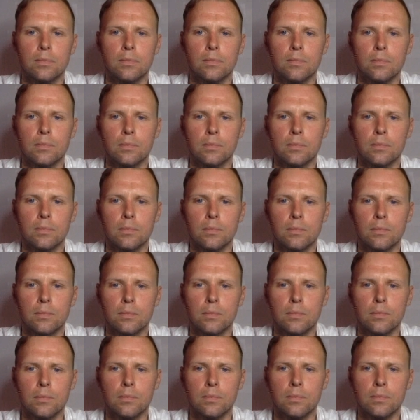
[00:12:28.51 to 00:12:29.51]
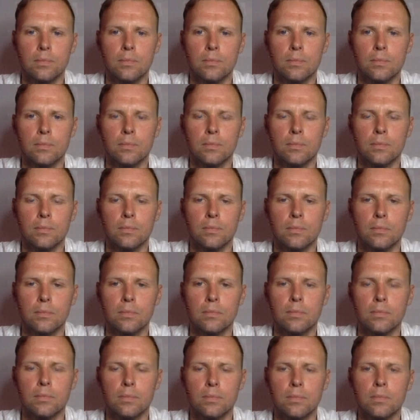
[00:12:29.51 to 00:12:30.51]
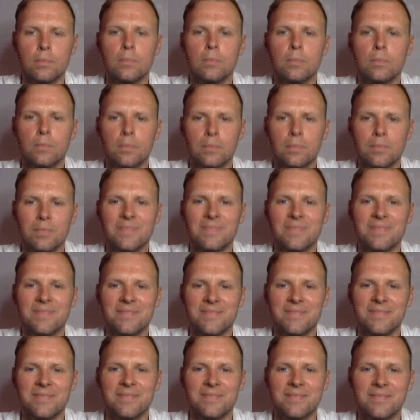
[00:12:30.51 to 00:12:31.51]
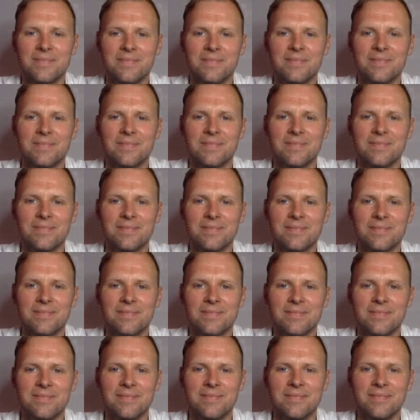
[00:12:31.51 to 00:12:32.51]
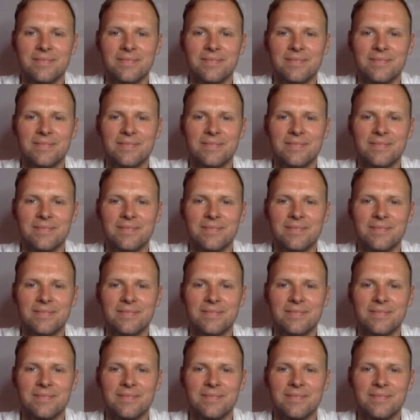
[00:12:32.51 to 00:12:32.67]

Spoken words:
This person isn't speaking.